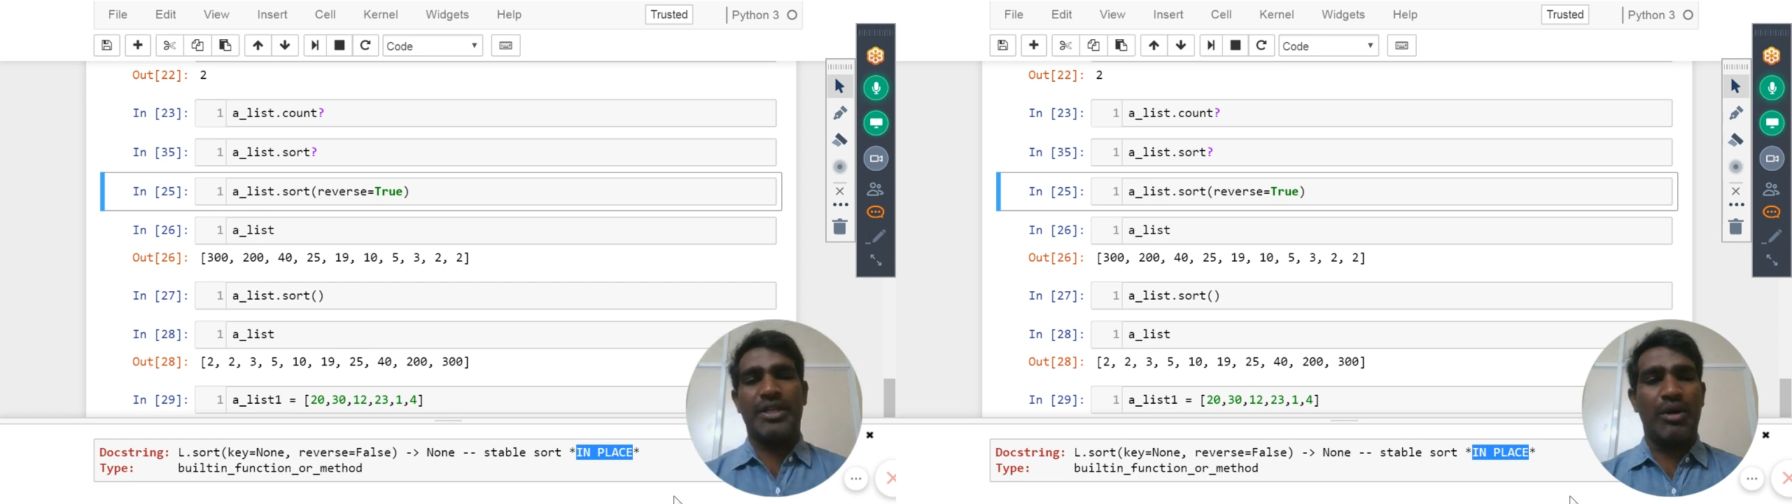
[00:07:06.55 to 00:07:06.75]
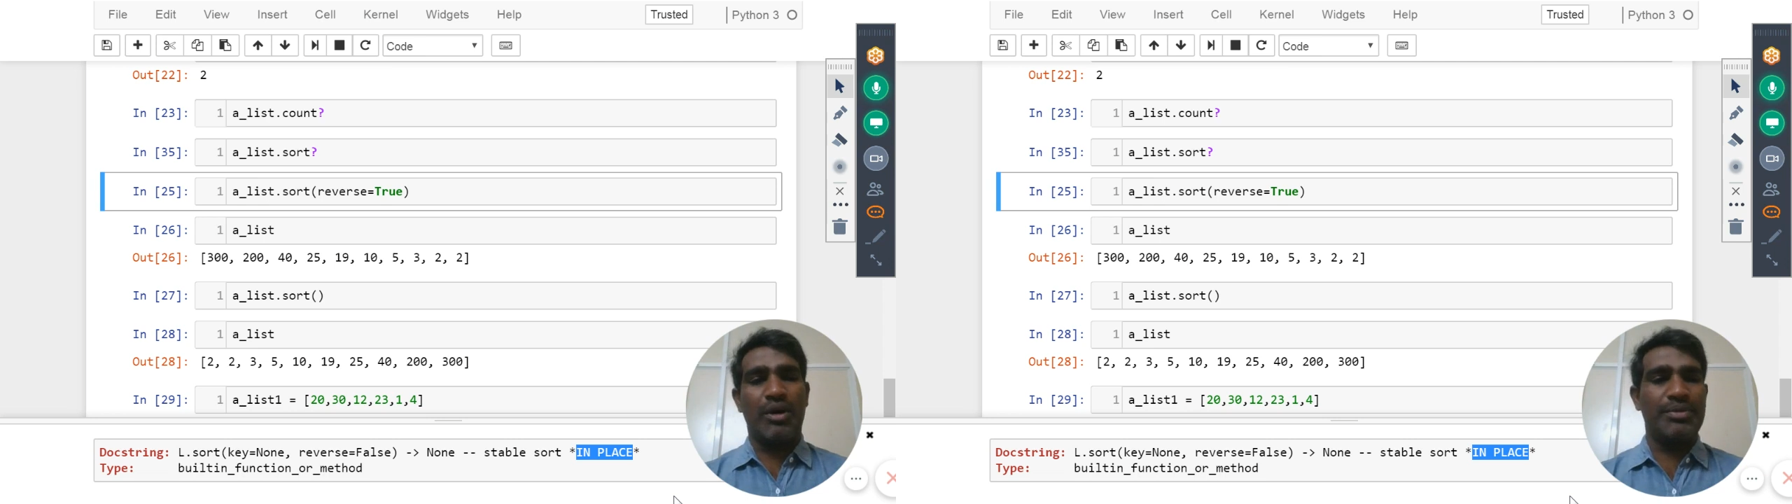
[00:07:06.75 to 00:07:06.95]

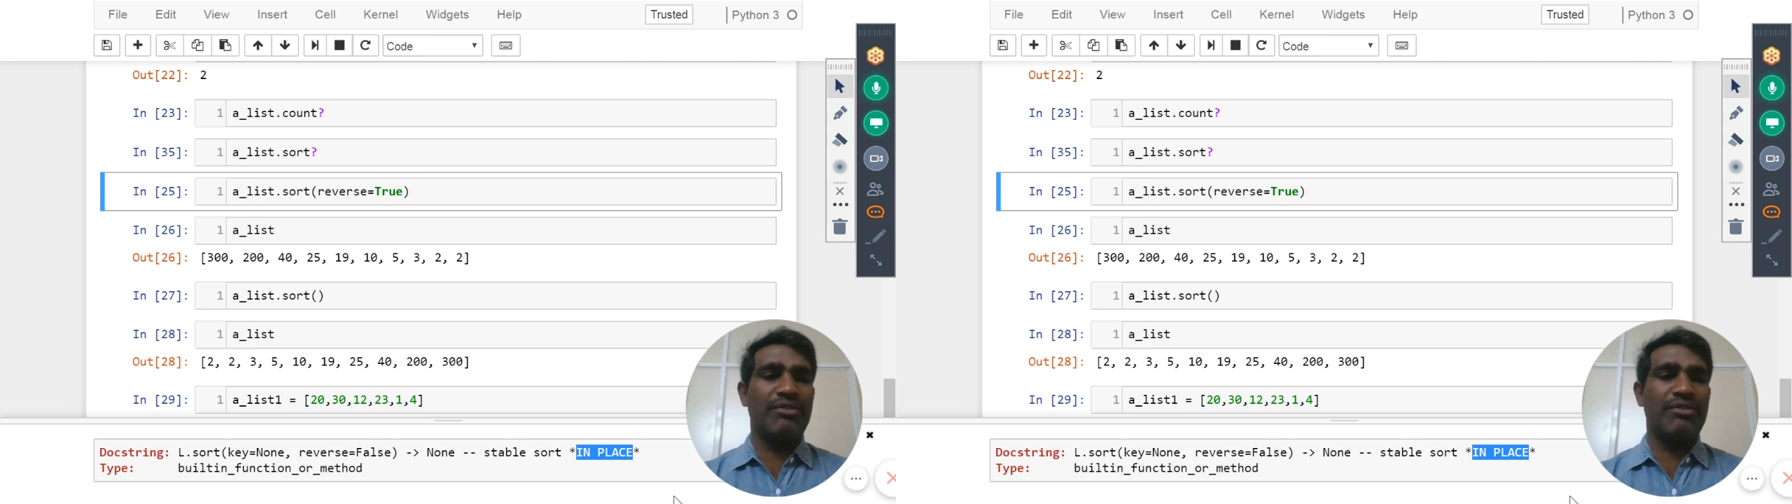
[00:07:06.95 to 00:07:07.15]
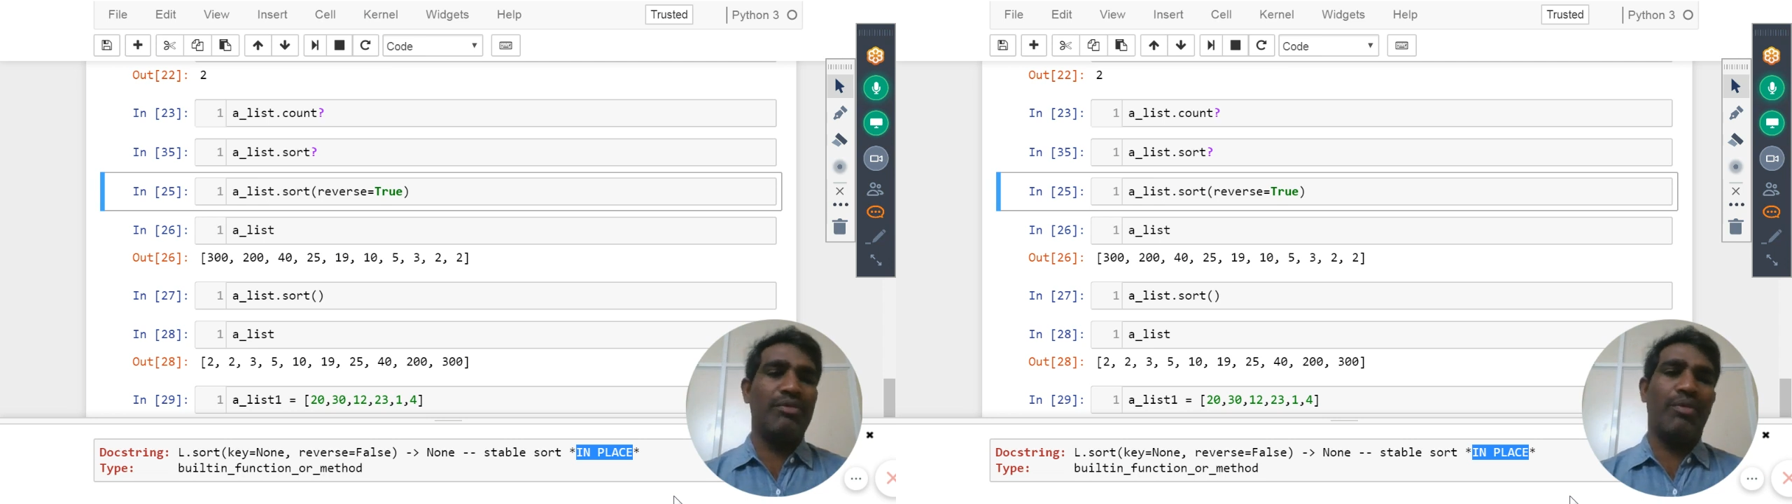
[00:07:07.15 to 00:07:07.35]
That
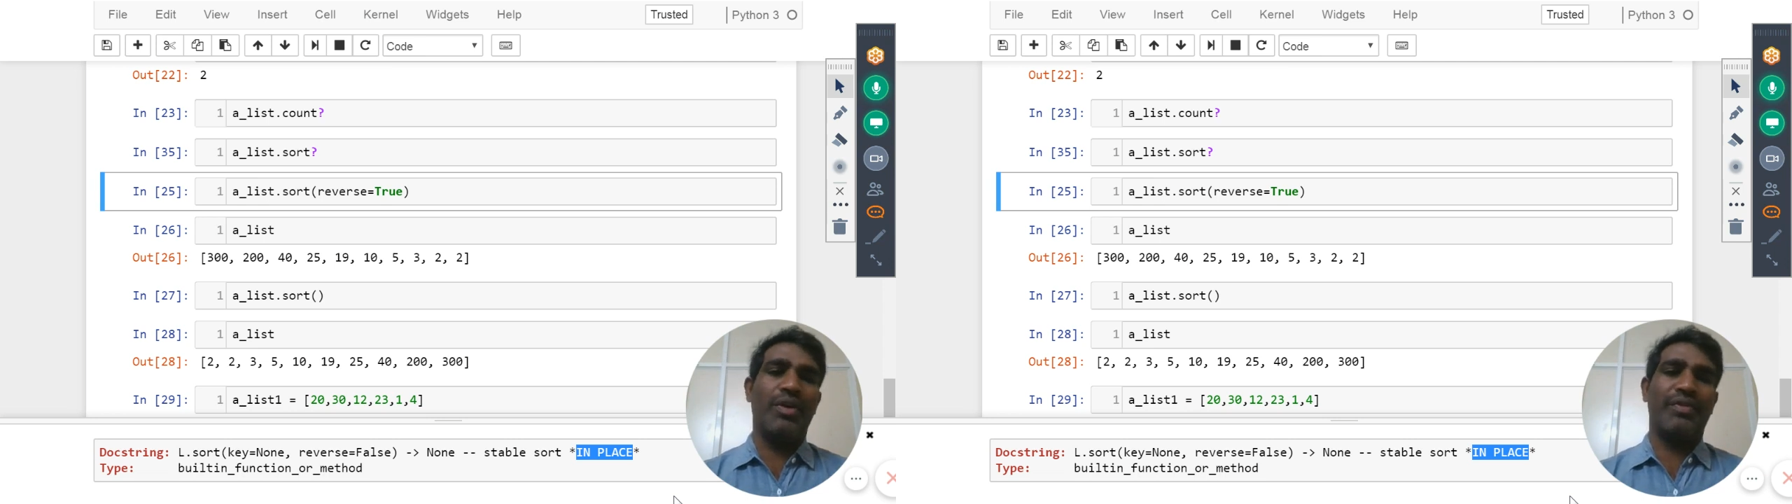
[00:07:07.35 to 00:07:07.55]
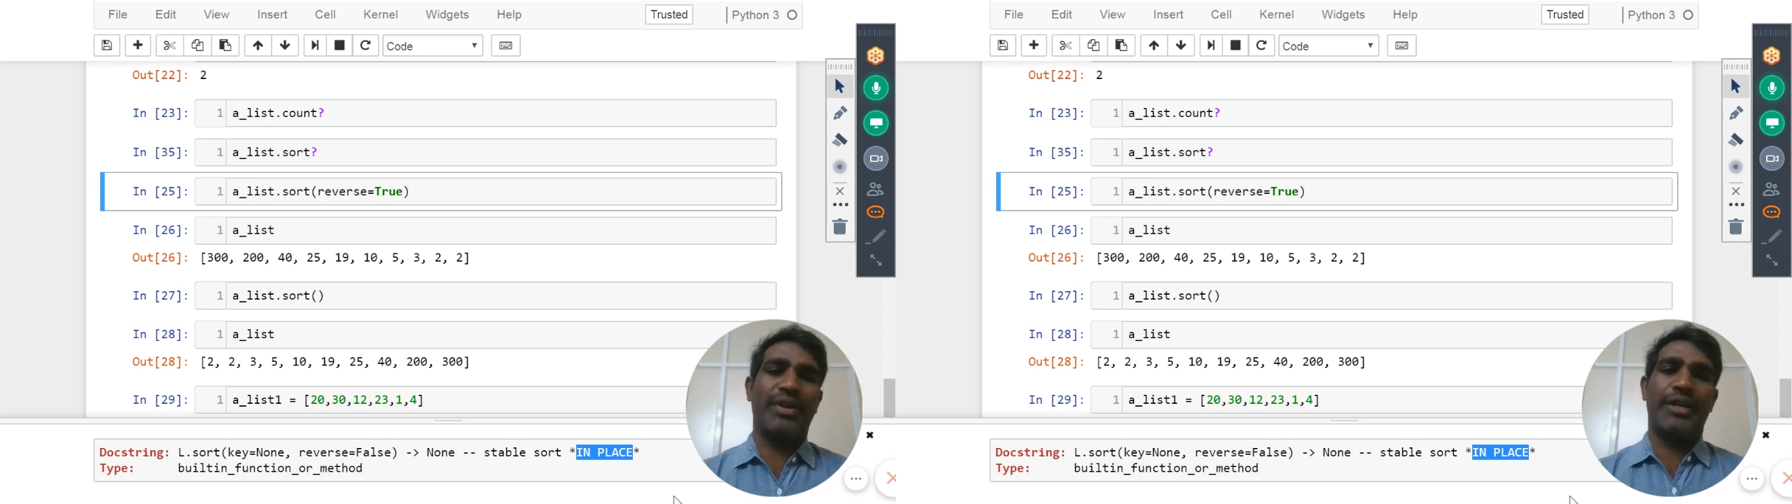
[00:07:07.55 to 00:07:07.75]
object will be
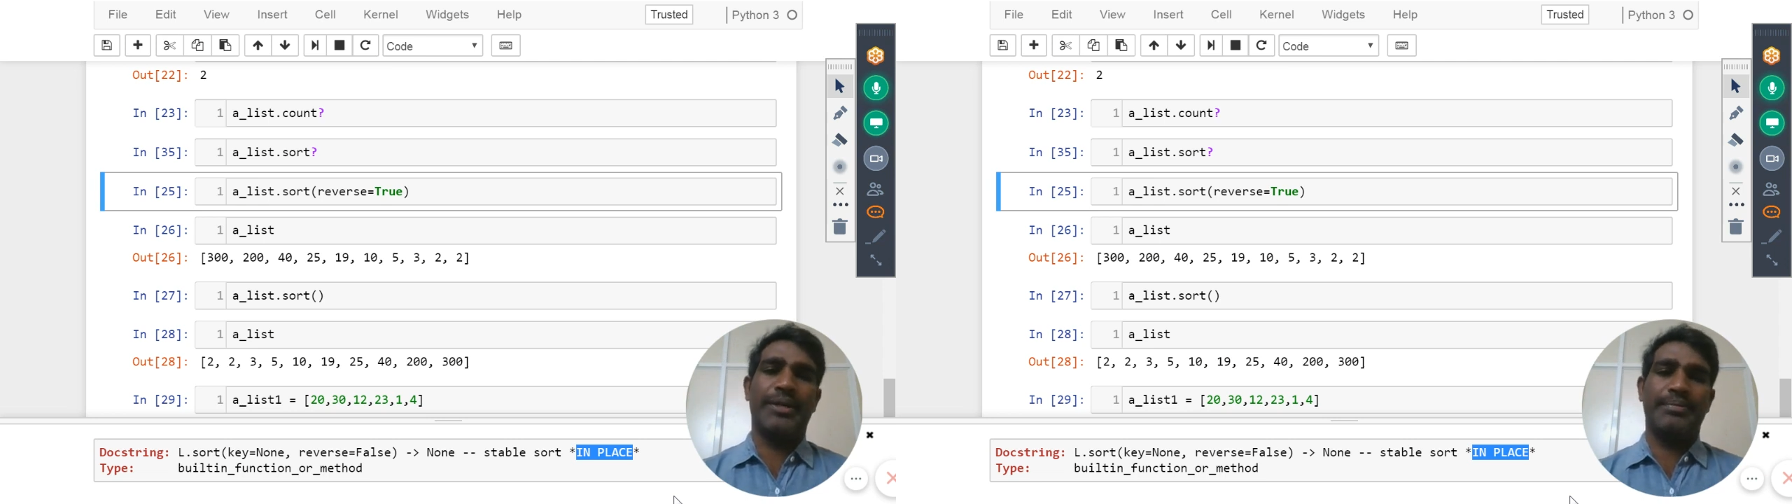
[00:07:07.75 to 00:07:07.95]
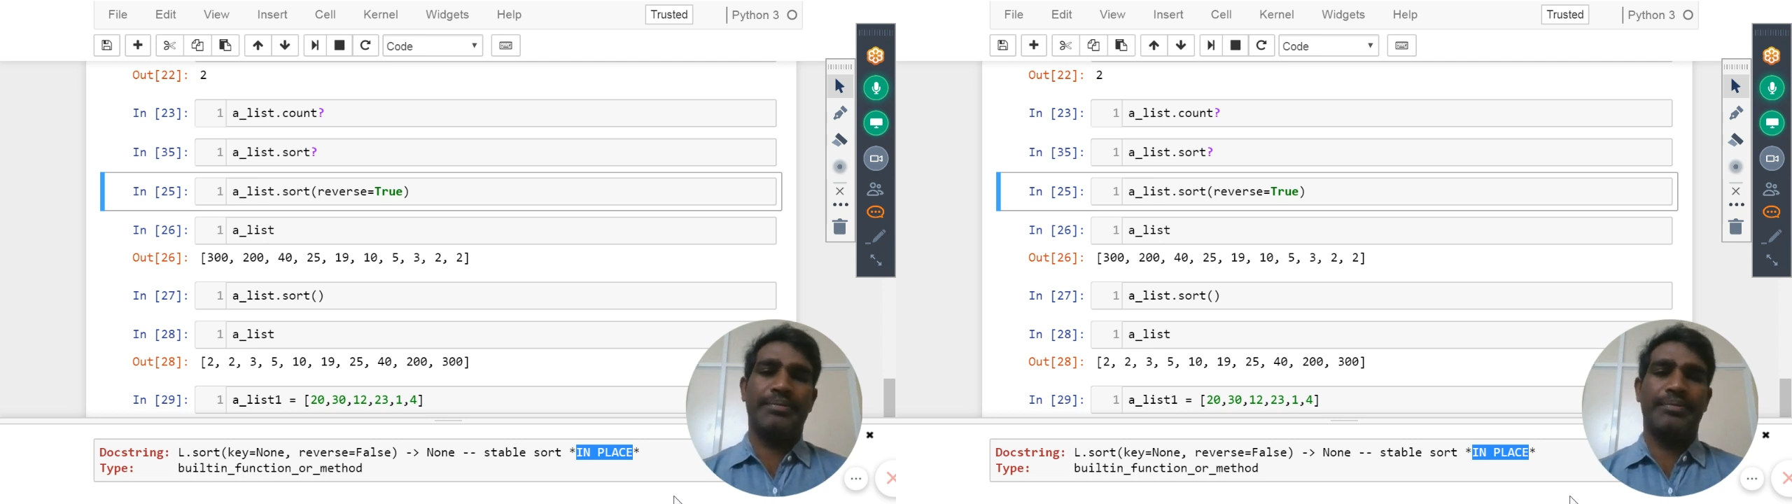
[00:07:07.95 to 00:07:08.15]
modified.